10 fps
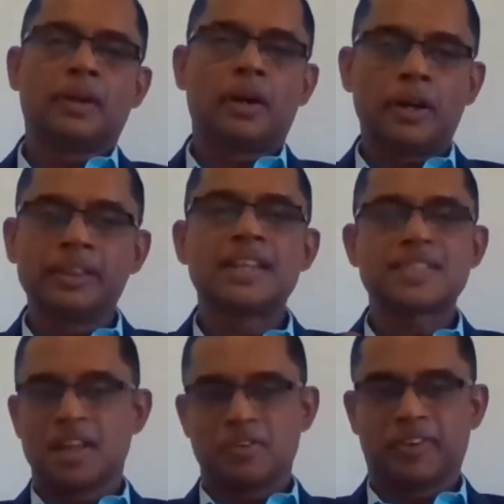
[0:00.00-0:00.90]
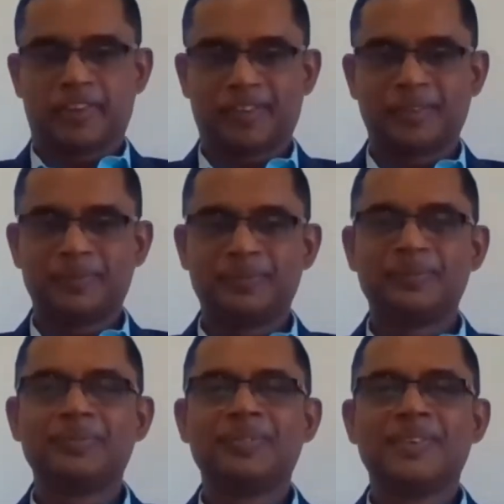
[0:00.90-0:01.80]
on the surface.
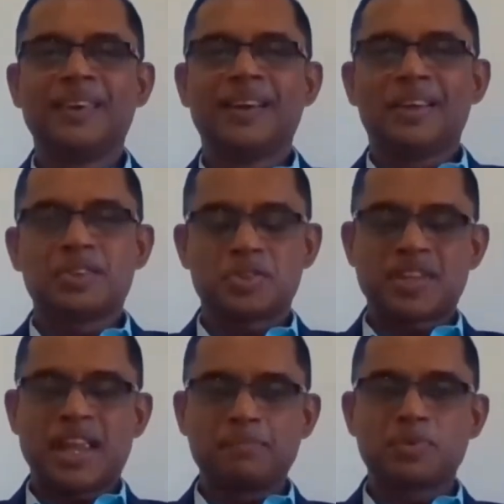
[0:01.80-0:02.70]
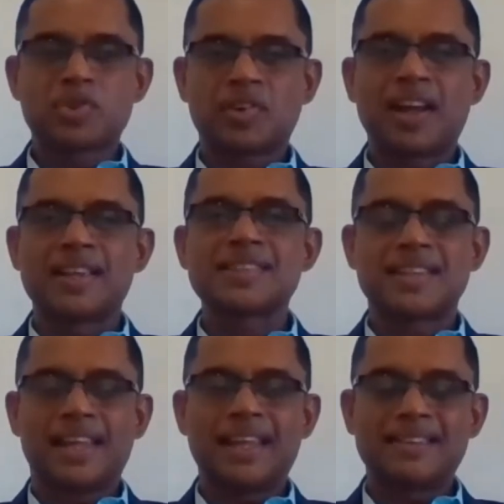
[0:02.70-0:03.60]
So same stress
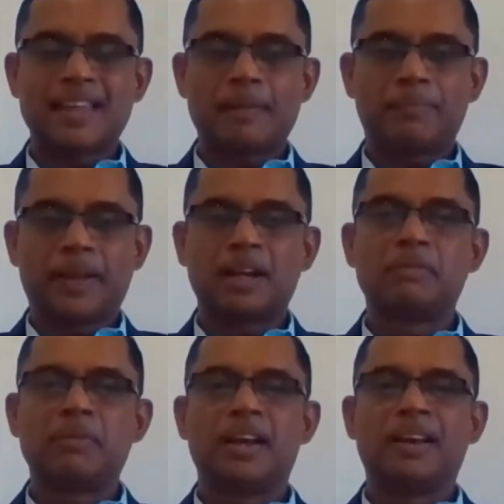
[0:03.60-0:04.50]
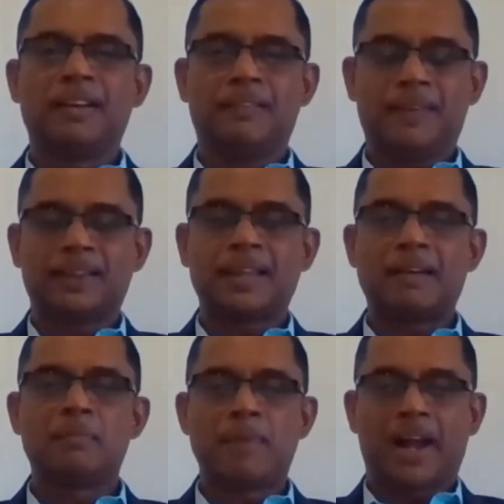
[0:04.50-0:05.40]
is applicable with
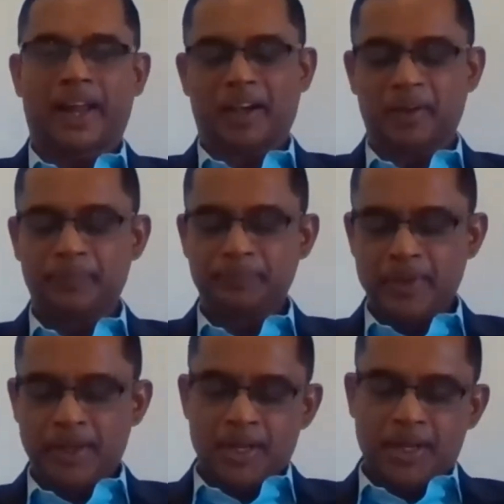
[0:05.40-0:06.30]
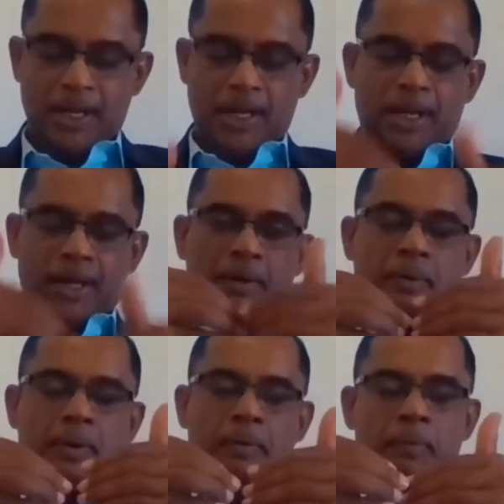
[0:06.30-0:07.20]
our mind. Mm-hmm. Uh,
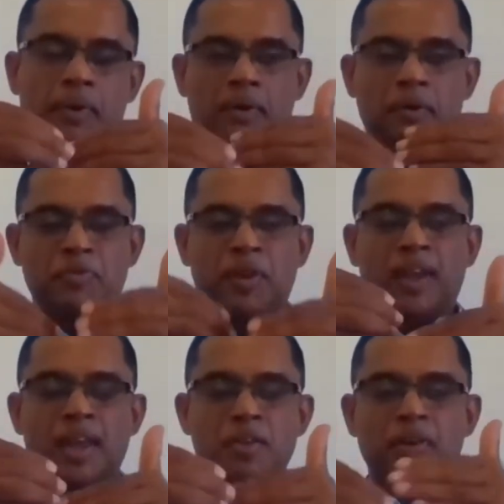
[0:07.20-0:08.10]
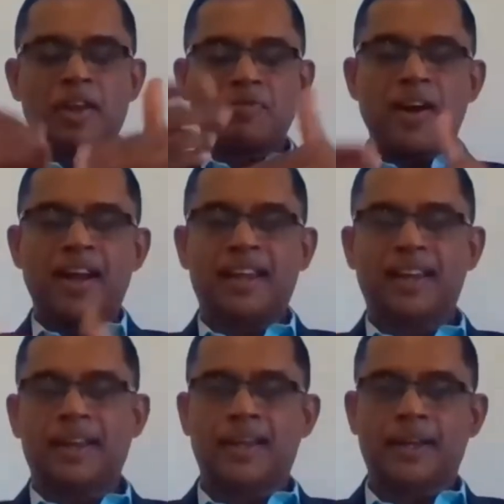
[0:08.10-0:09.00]
if, we, if we
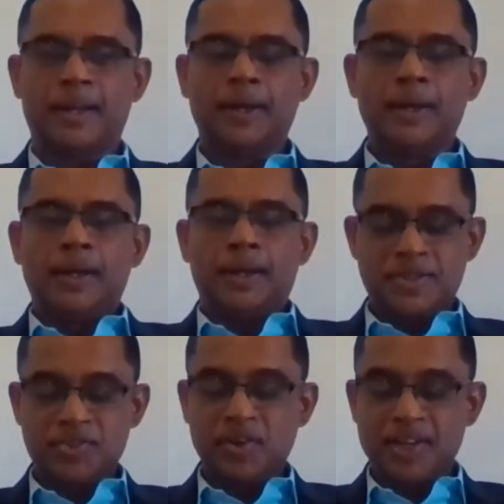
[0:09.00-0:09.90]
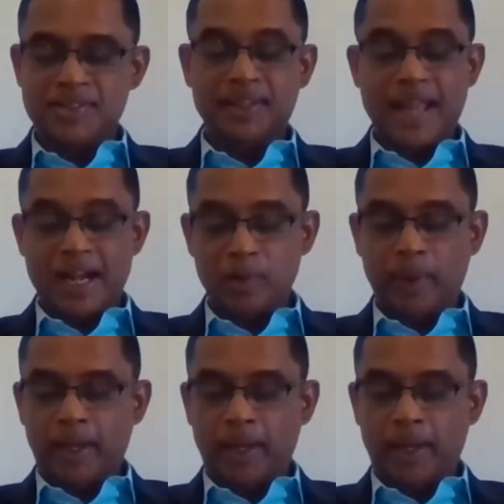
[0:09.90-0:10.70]
define the stress in that way,